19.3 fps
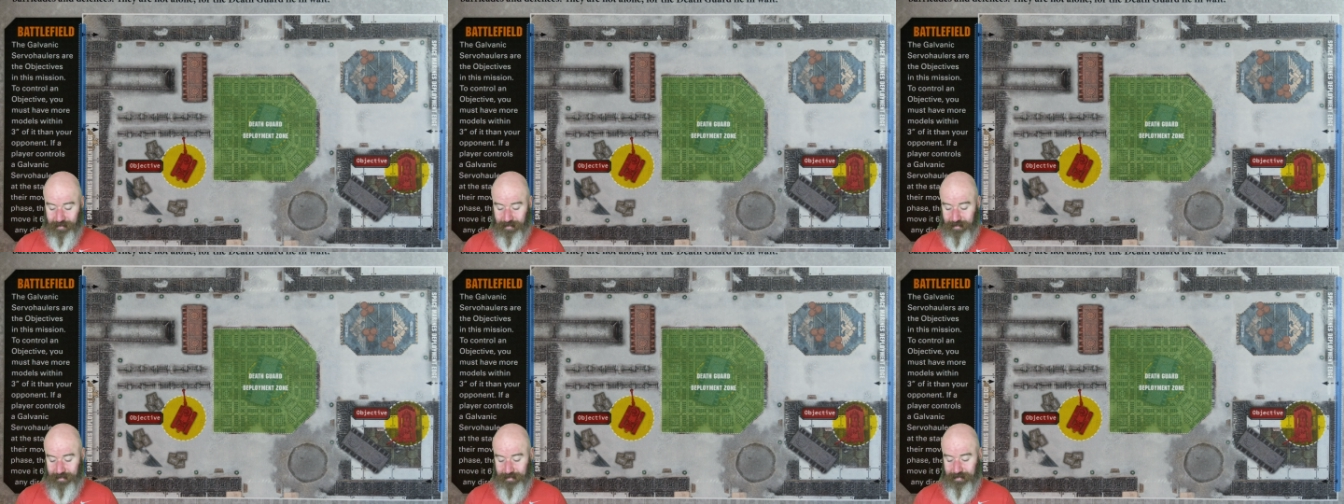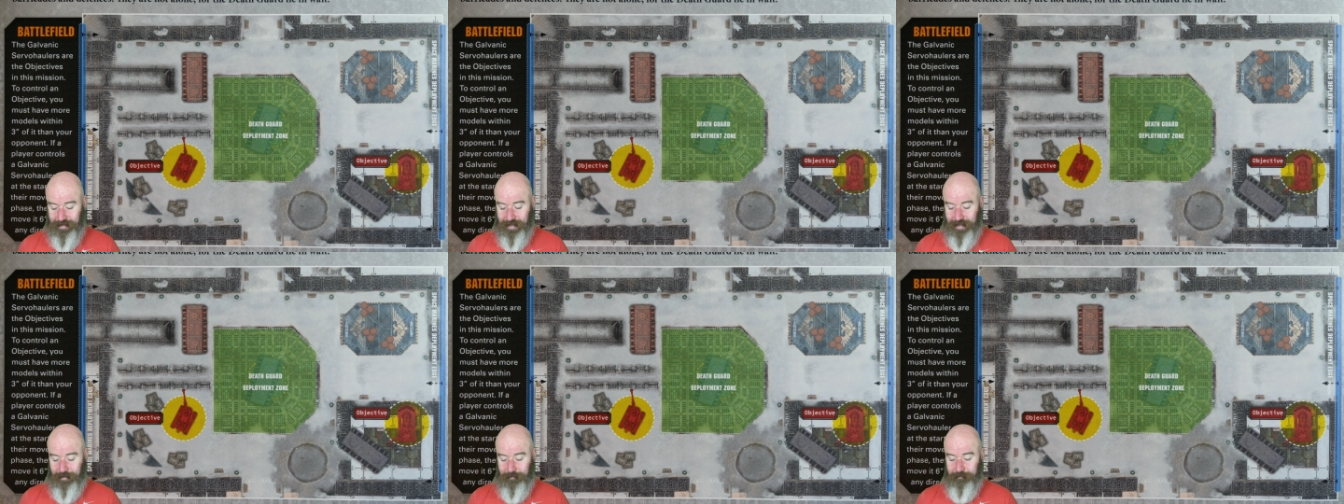
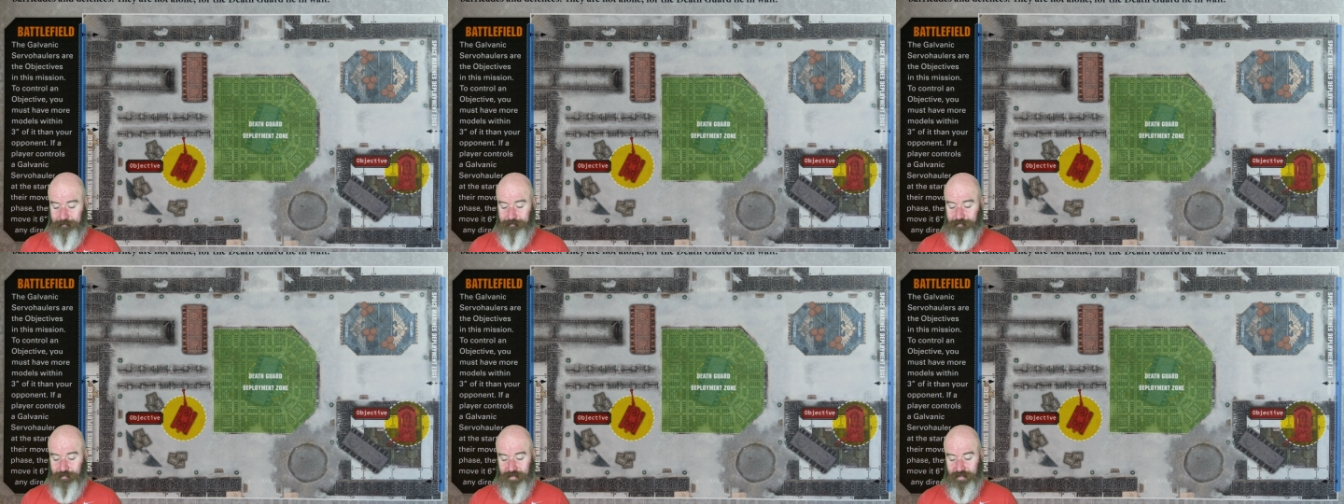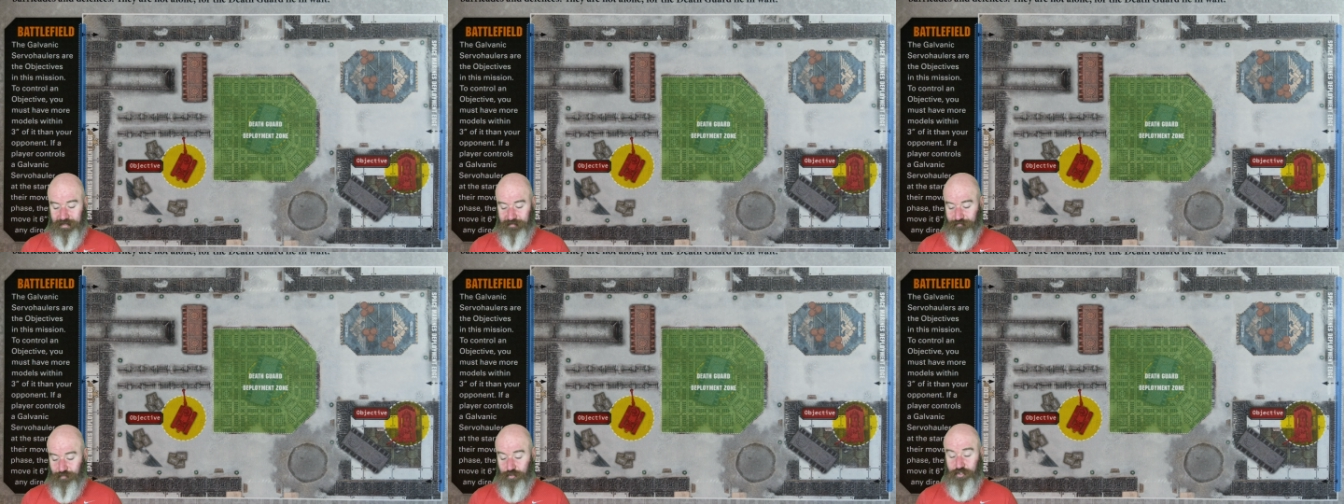and
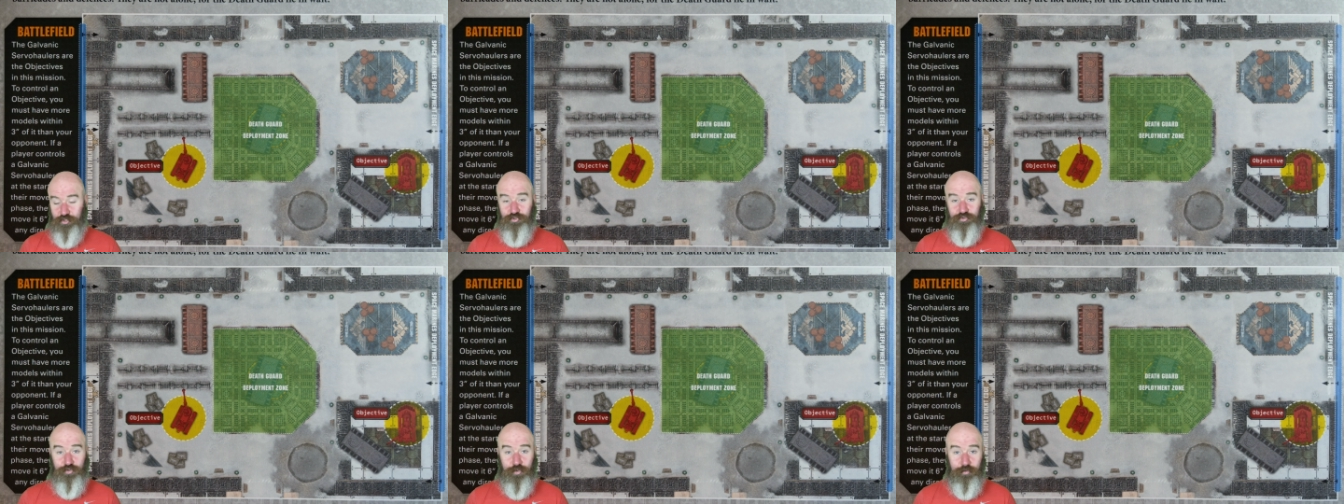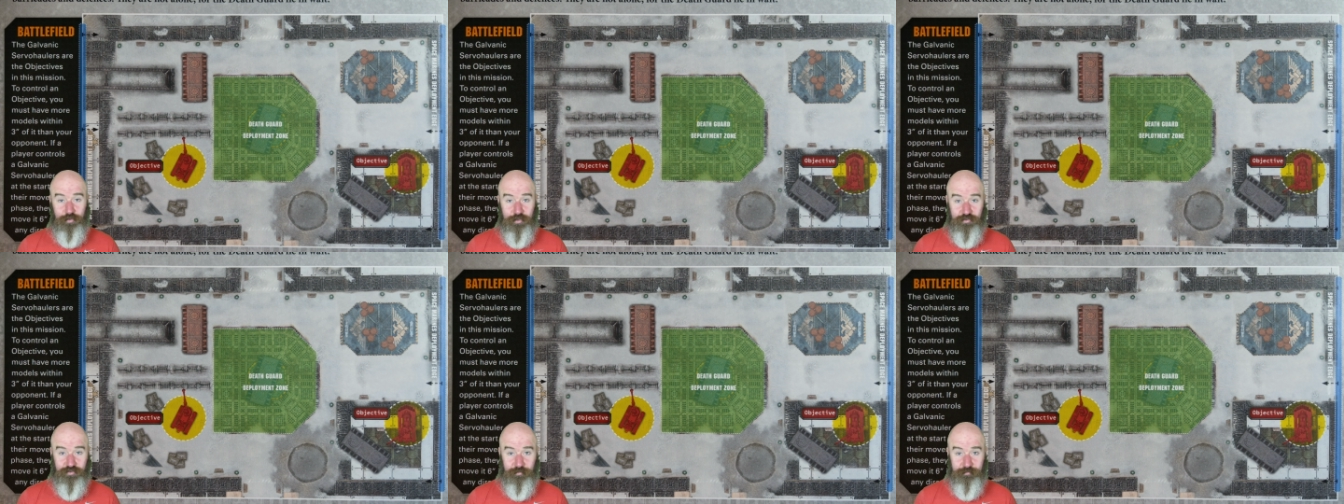if you
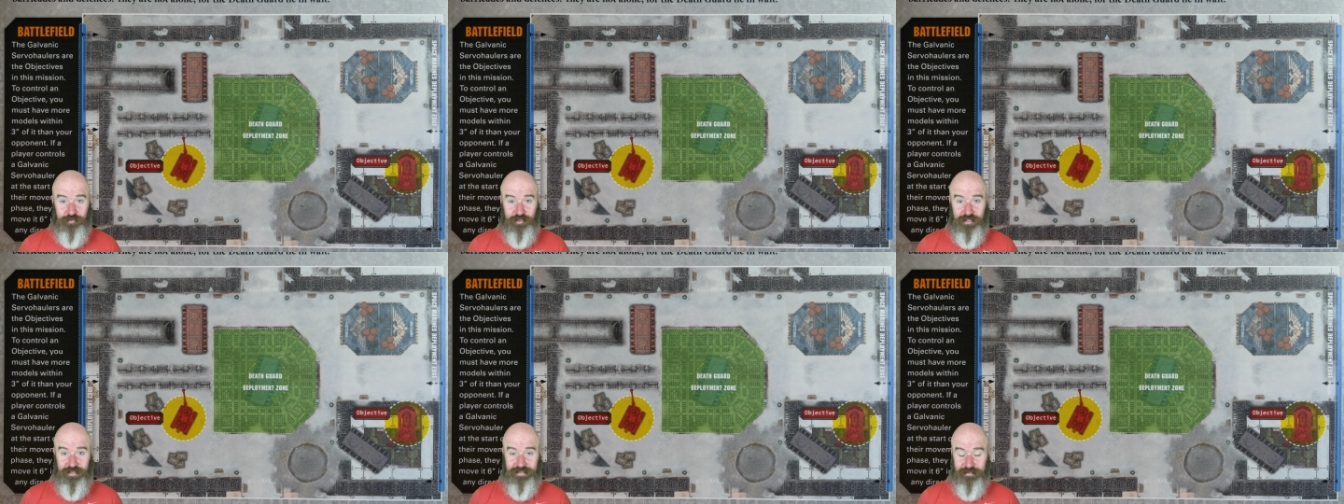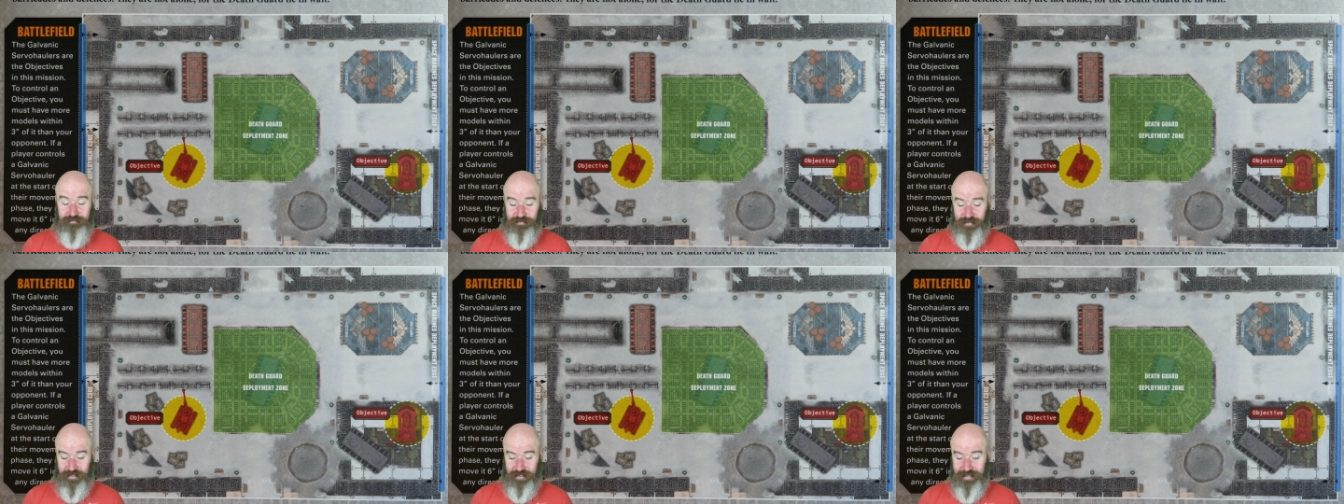control those
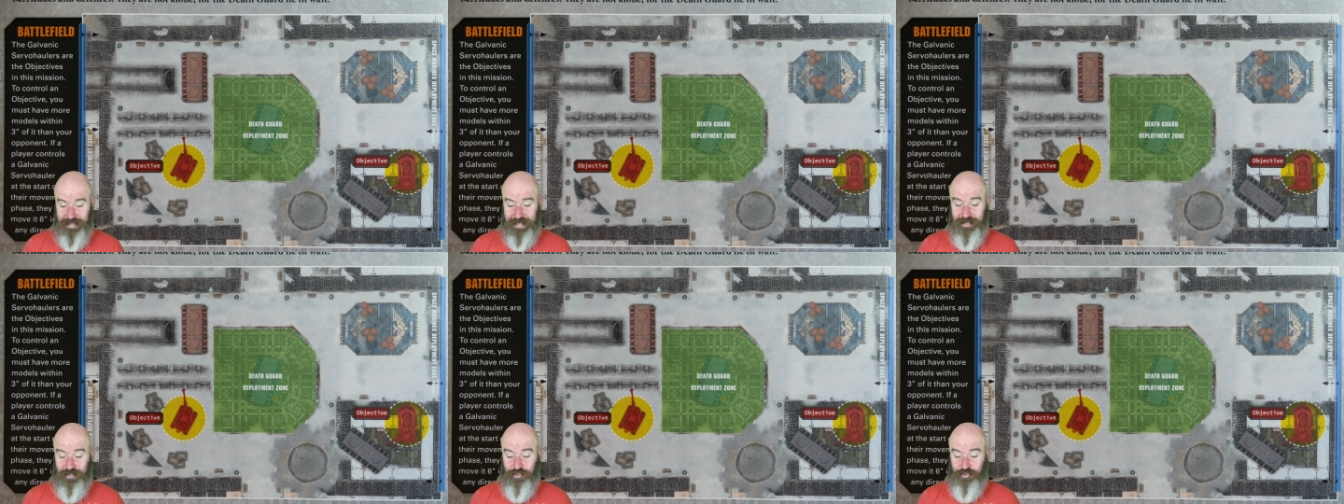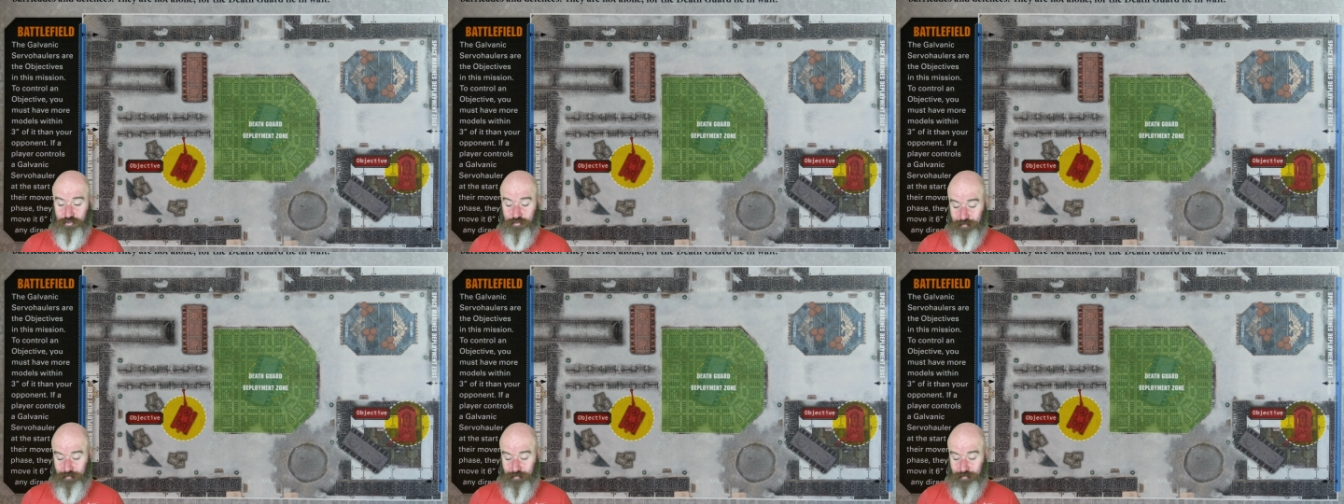objectives at the end,